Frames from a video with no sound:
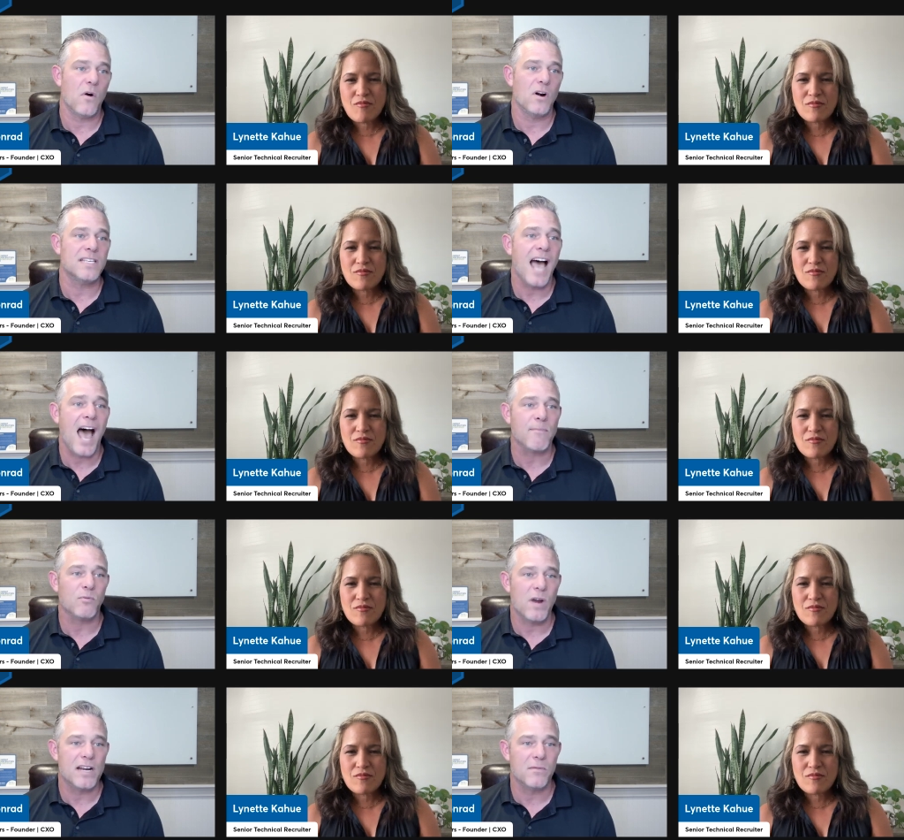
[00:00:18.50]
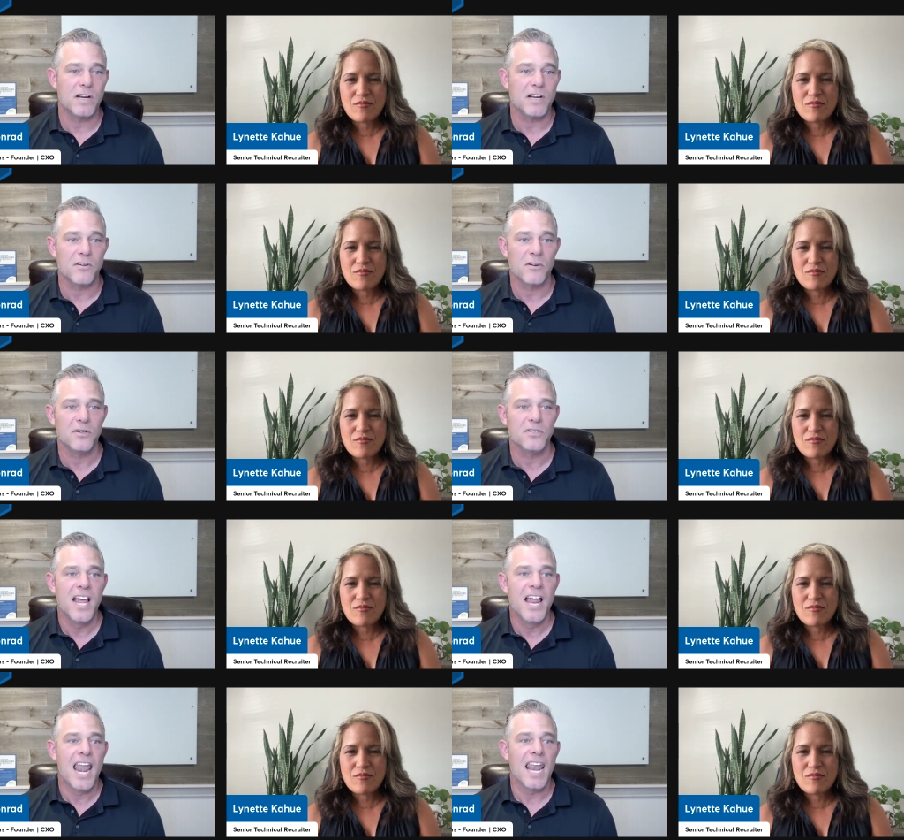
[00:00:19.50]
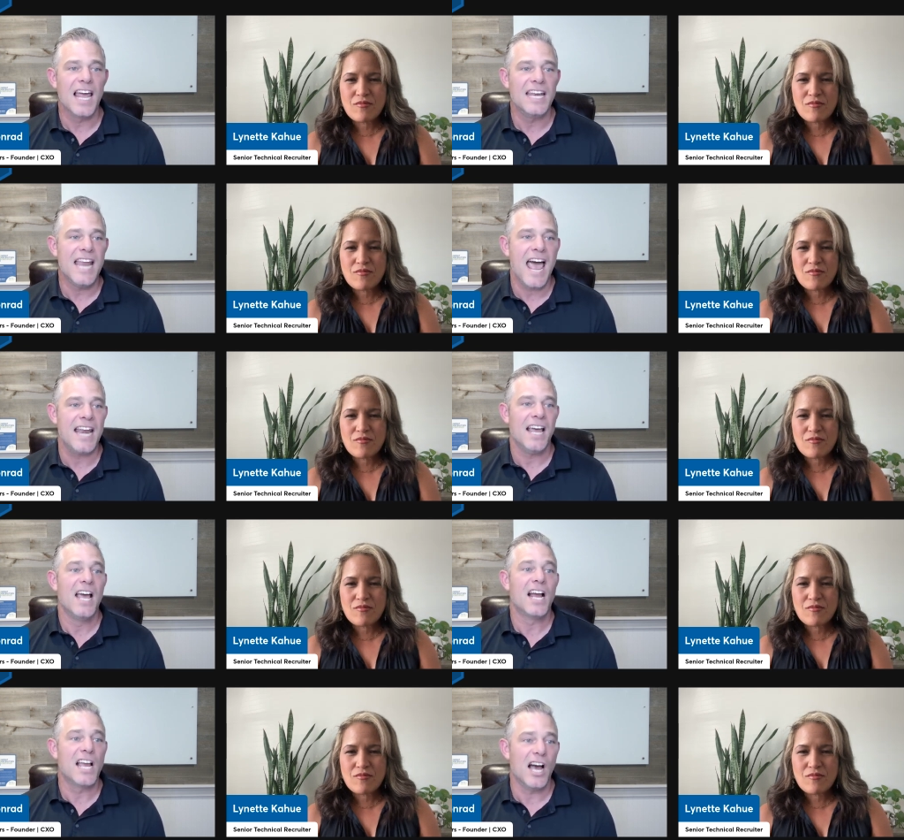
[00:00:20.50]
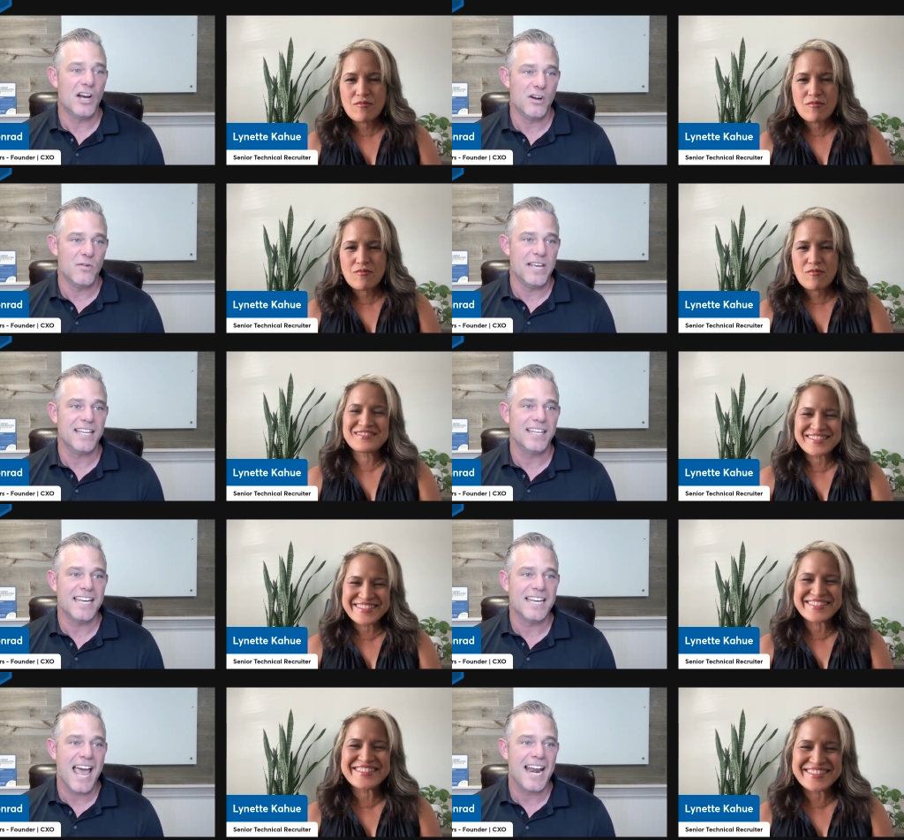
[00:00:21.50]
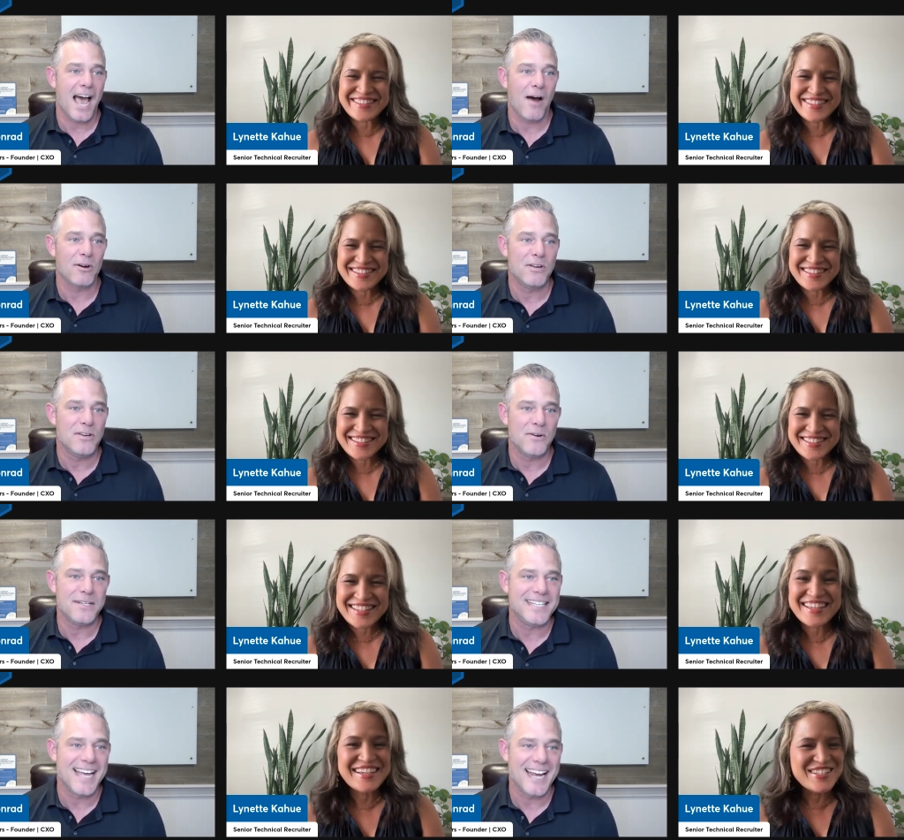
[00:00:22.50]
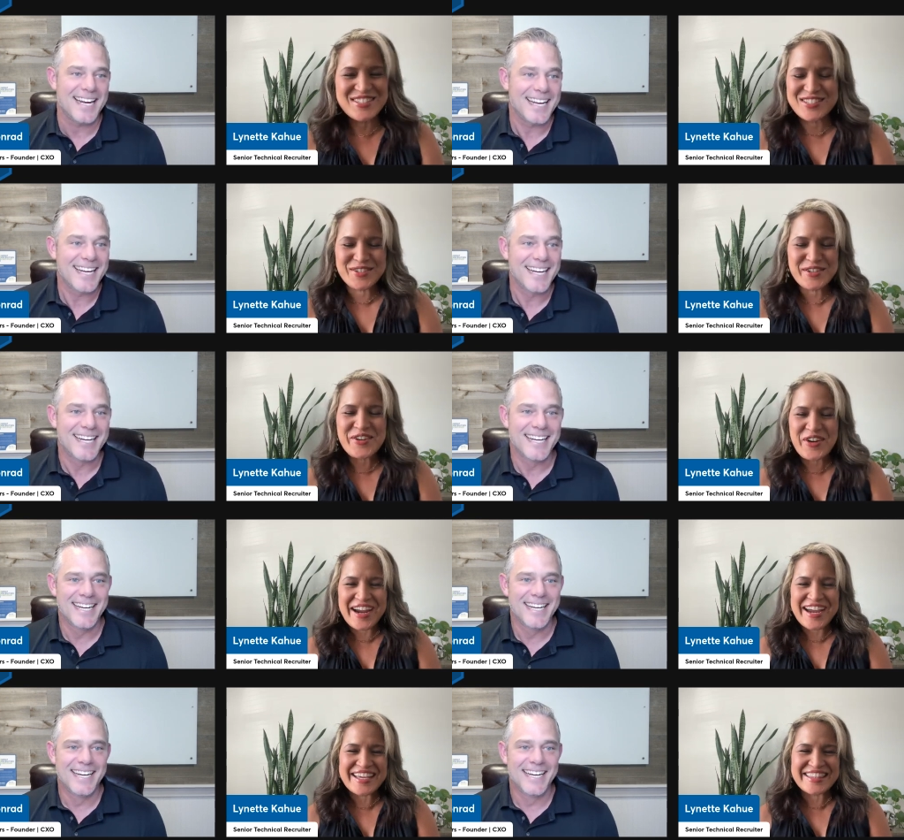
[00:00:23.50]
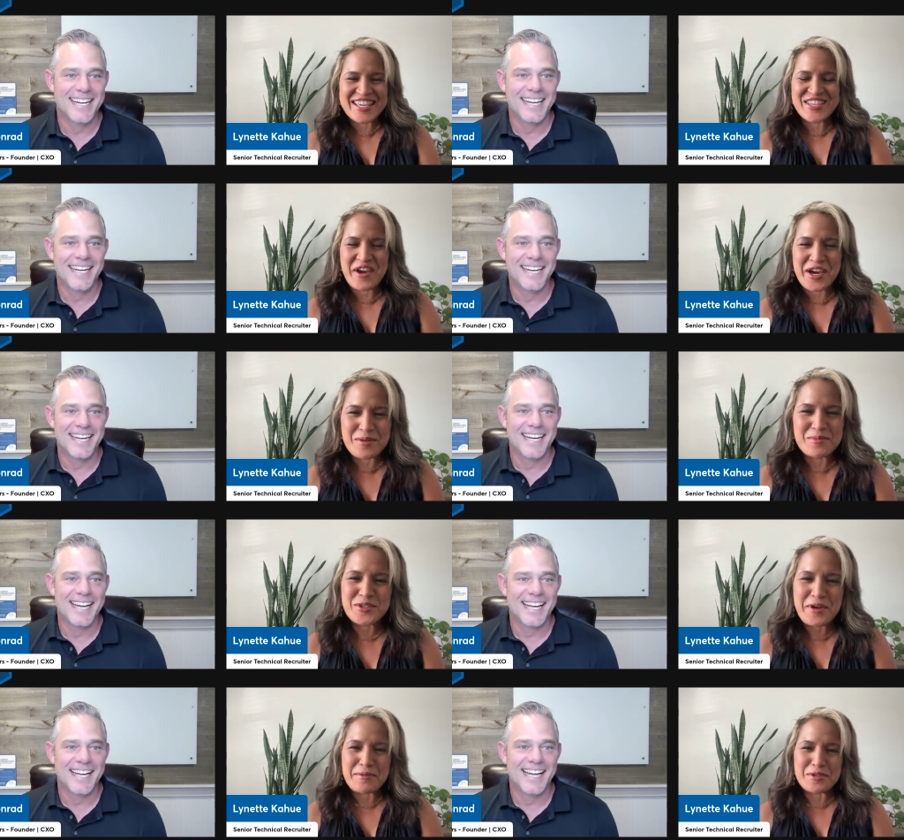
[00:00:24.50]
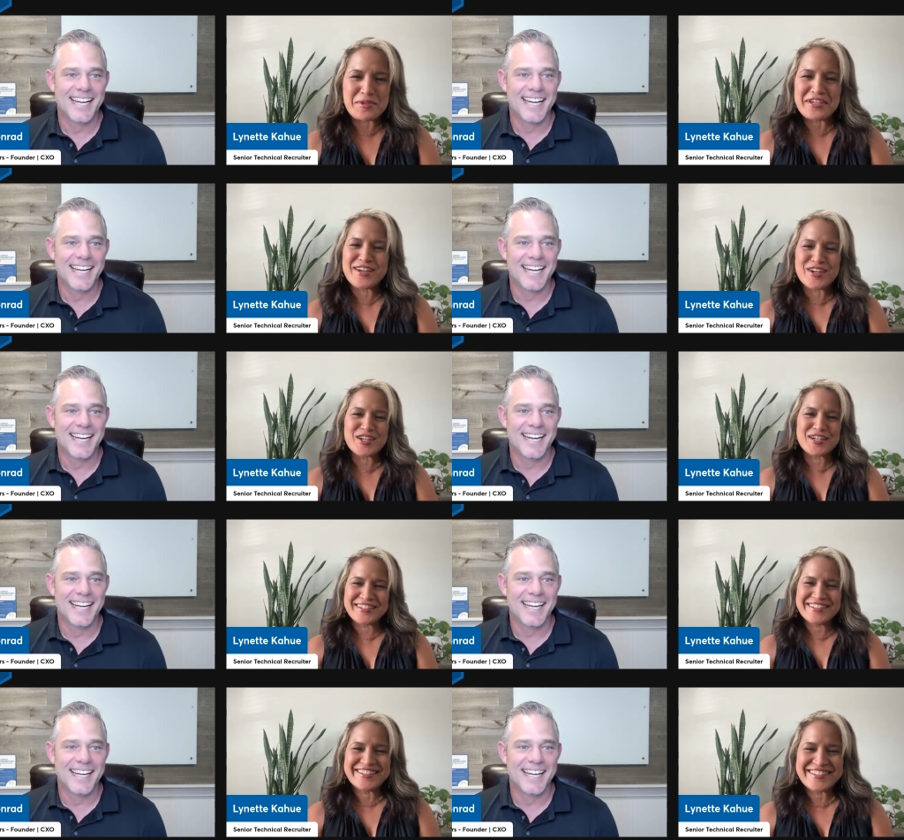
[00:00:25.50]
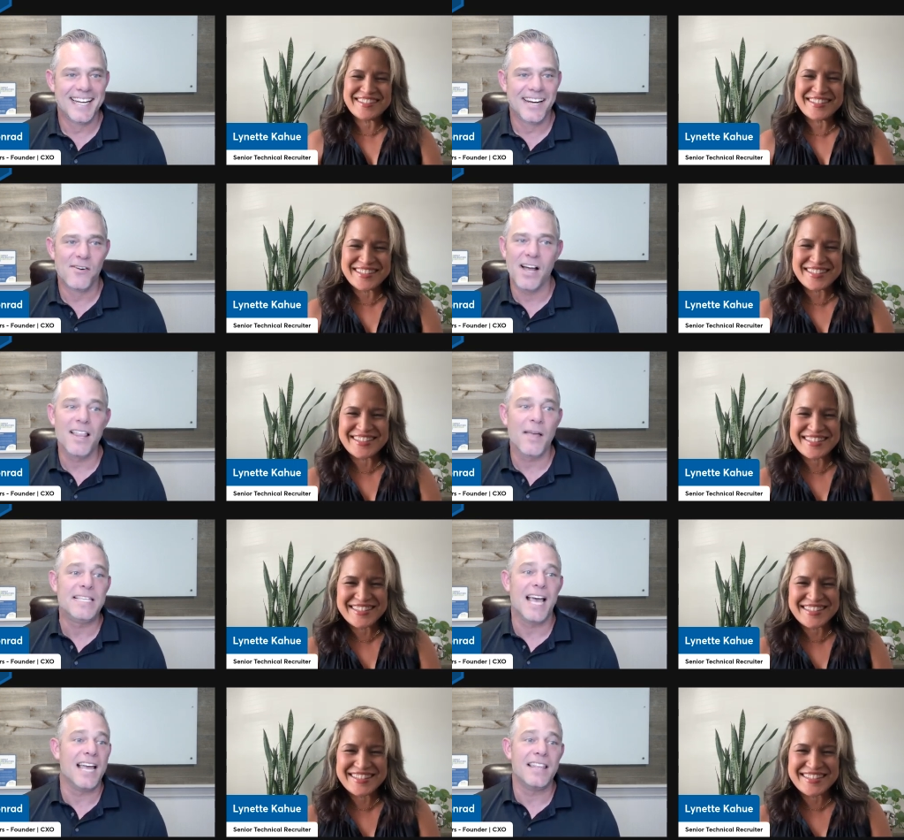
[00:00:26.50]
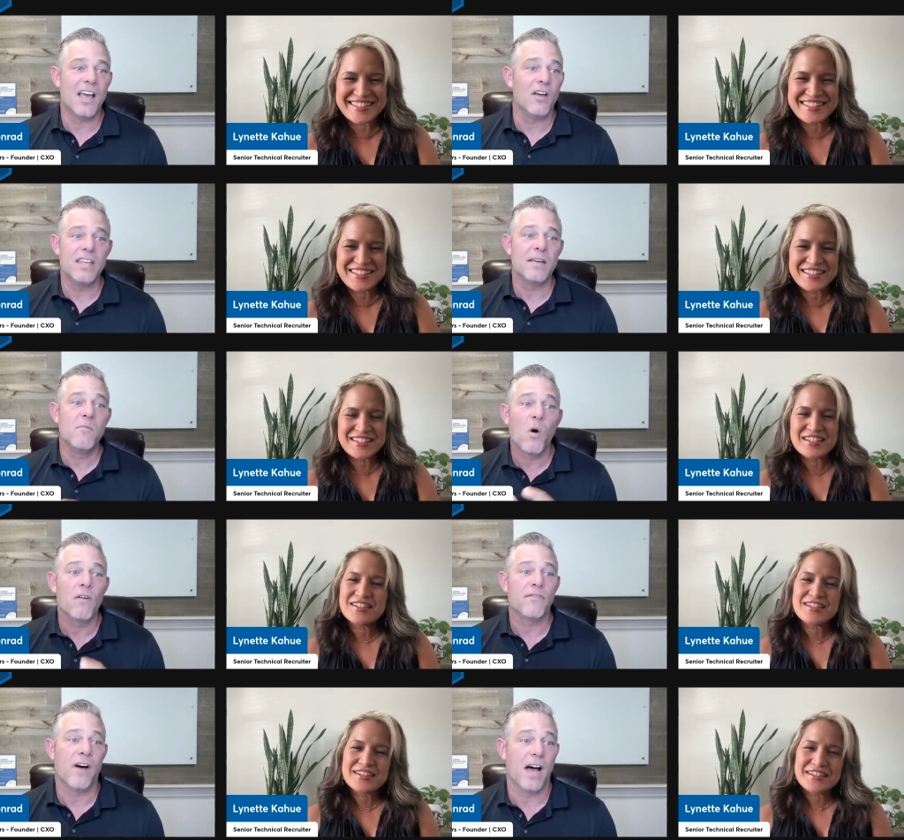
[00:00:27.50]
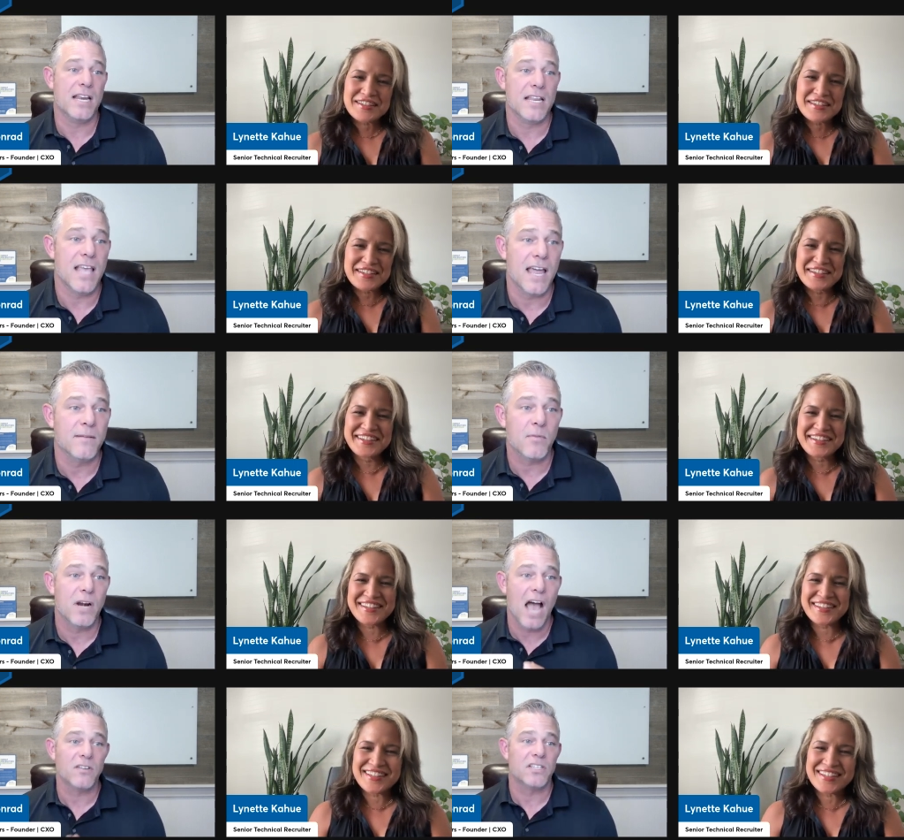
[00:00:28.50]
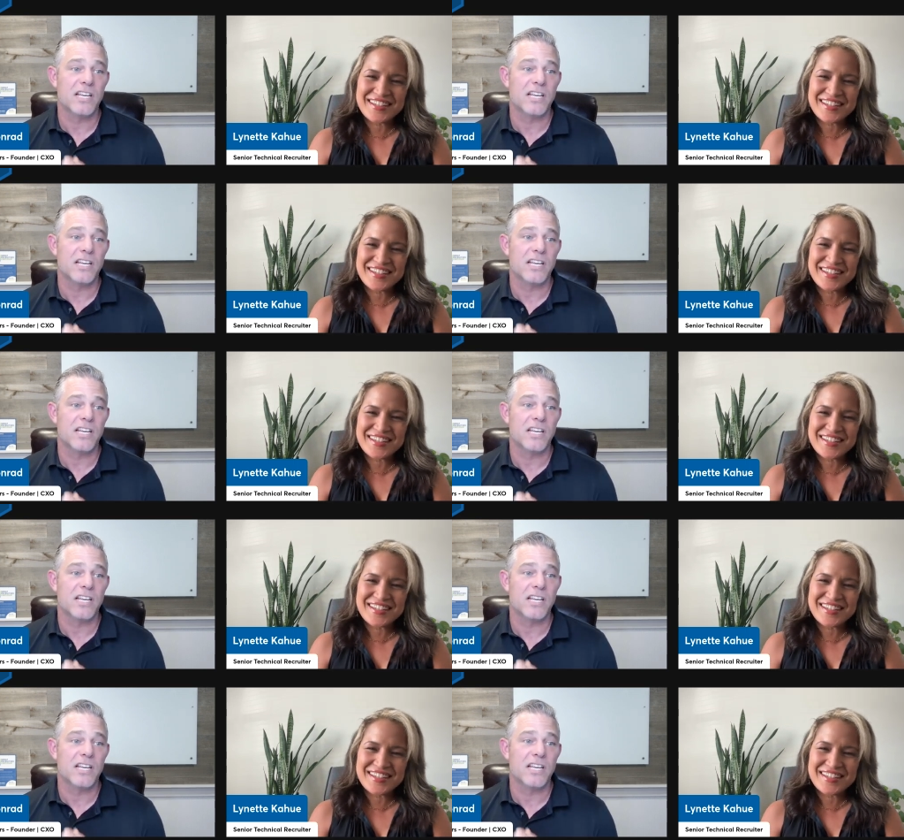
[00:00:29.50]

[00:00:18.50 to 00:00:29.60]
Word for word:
Speaker 1: top rated recruiters, Lynette Kahui. Lynette, how are you doing today?
Speaker 2: Doing great. Thank you, Adam. So happy to be here.
Speaker 1: Well, let me tell you, the only thing more fun than pronouncing your